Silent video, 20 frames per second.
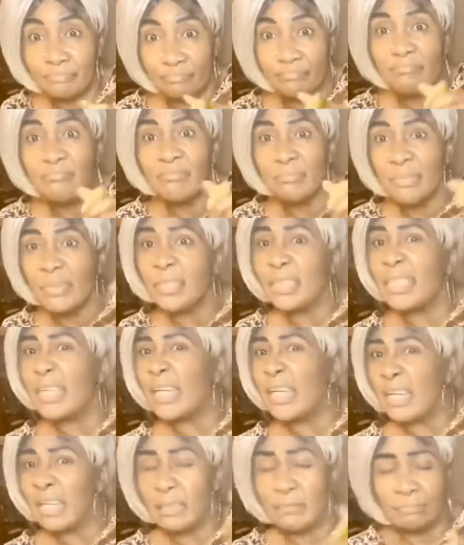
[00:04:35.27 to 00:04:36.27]
Yeah.
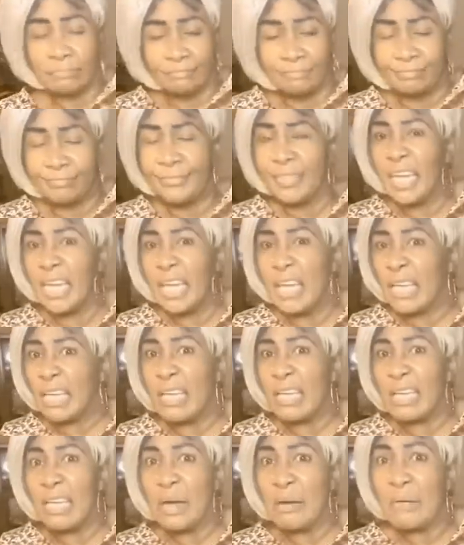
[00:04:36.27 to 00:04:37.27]
You know
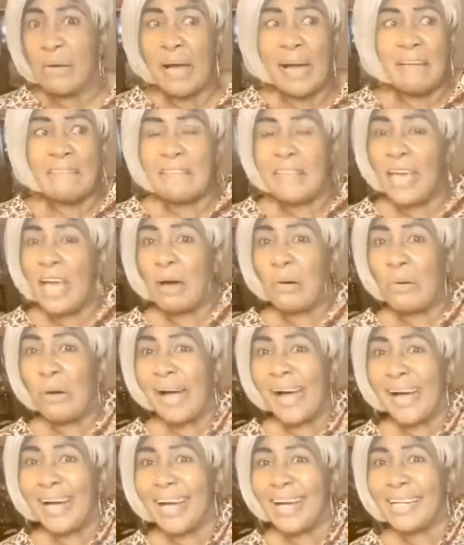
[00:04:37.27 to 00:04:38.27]
what, if you walk and
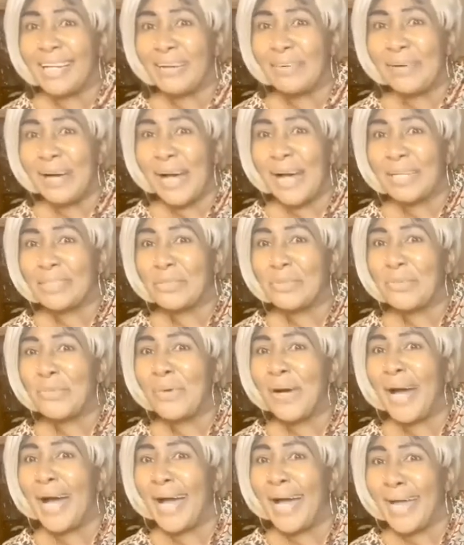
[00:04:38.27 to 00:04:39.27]
walk too
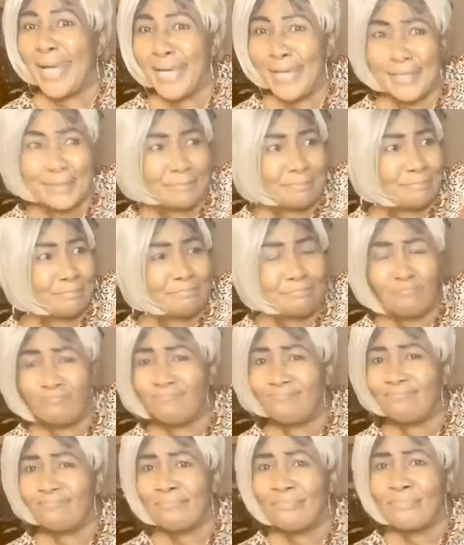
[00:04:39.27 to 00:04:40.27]
high,
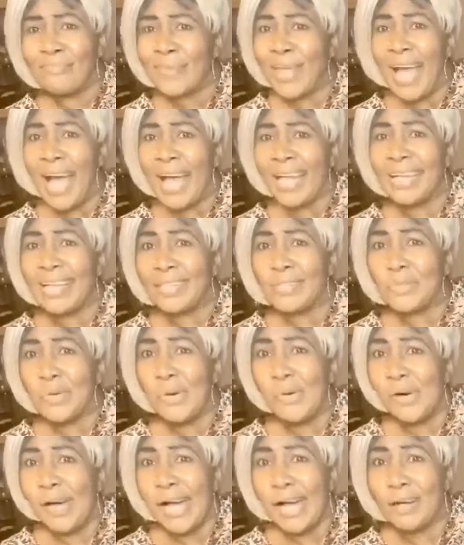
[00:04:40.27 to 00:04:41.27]
and I know where I
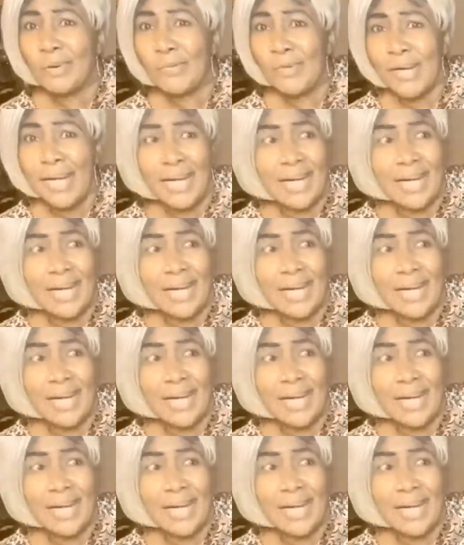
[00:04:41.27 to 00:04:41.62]
go on.